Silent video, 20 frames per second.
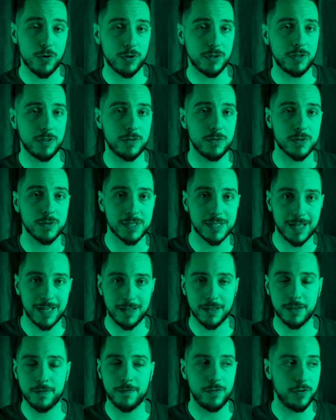order to
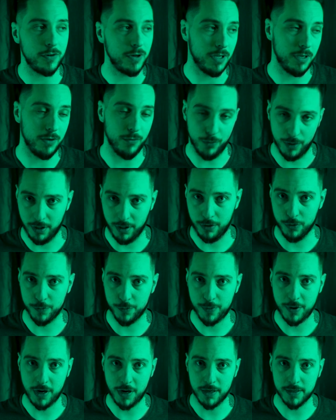sell them for a really good
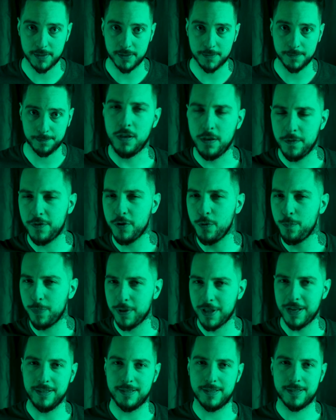price. If you
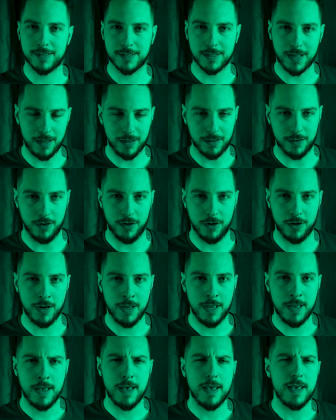played Stalker,
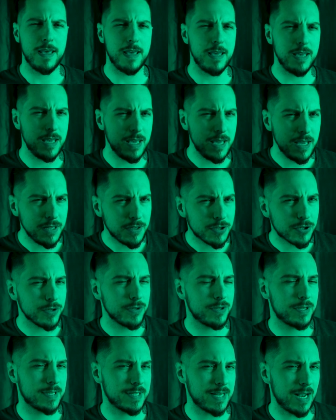it
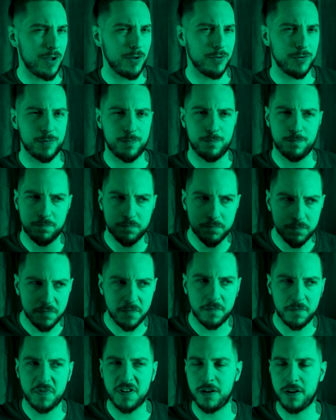should sound
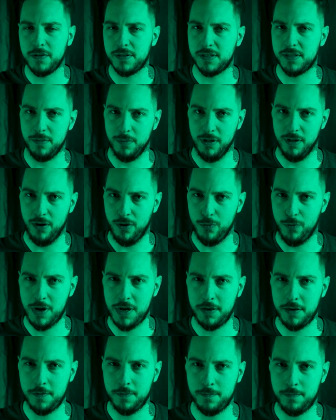very similar,
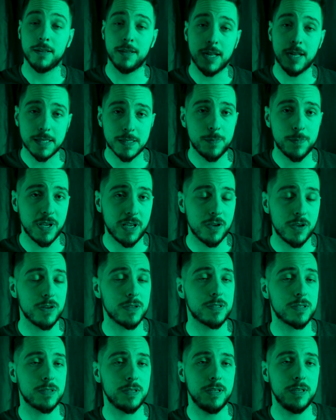right? That's
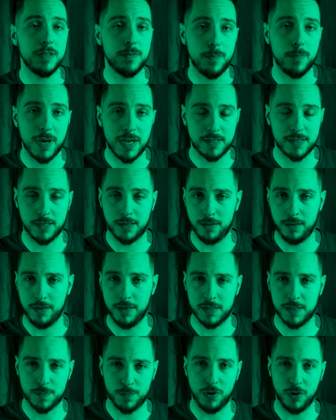because it basically
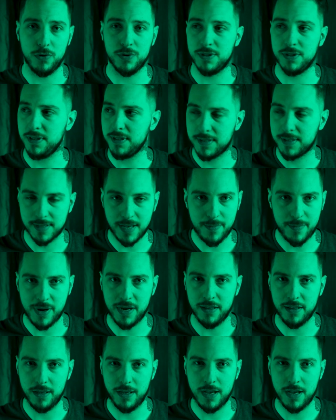explores the same
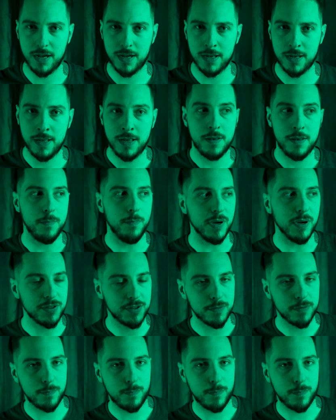idea, but the